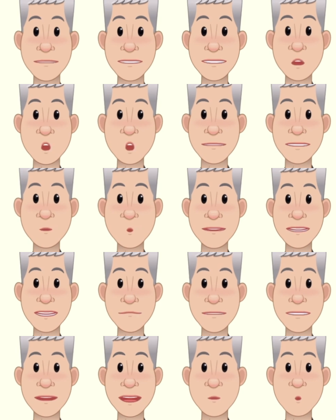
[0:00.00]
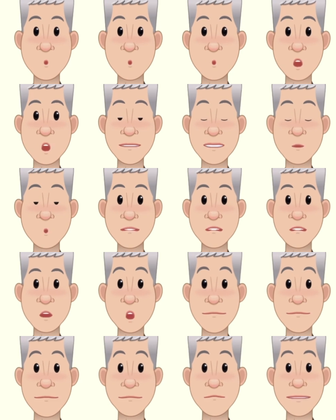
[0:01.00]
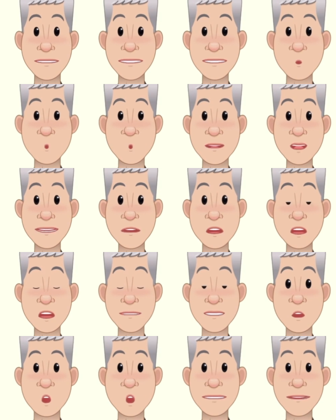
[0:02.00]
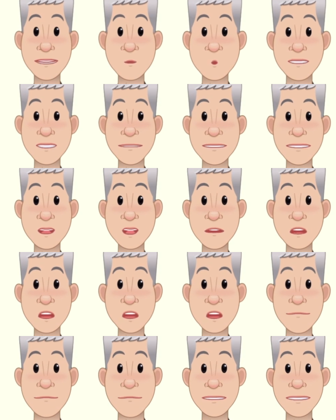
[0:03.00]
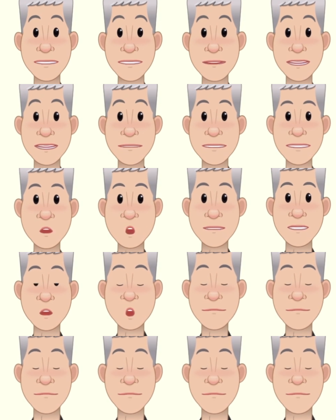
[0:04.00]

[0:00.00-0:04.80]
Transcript: This means that larger organisms cannot rely on diffusion alone for the exchange of